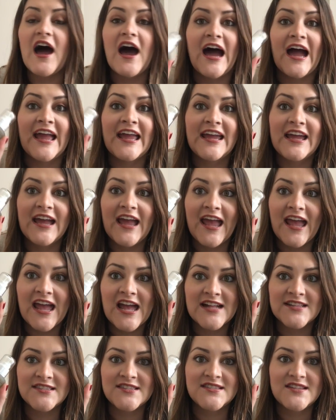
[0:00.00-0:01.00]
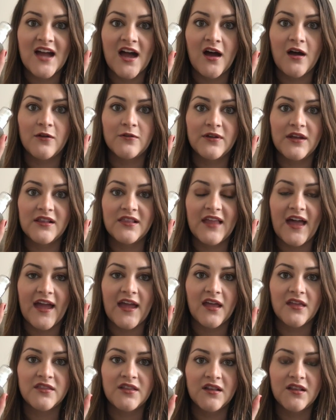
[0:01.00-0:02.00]
I hands down
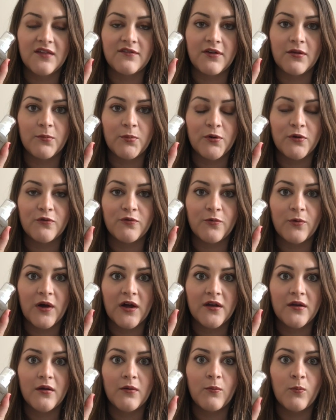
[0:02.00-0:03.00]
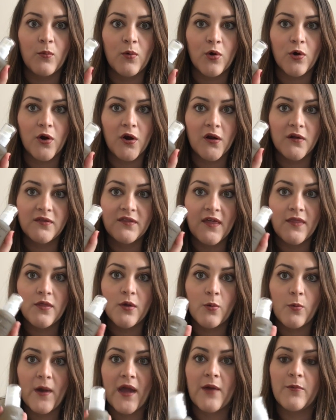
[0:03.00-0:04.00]
like the Living Proof one more than
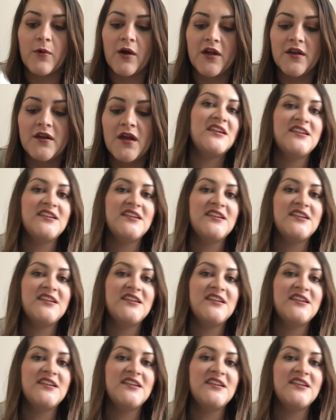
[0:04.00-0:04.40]
the Whey one.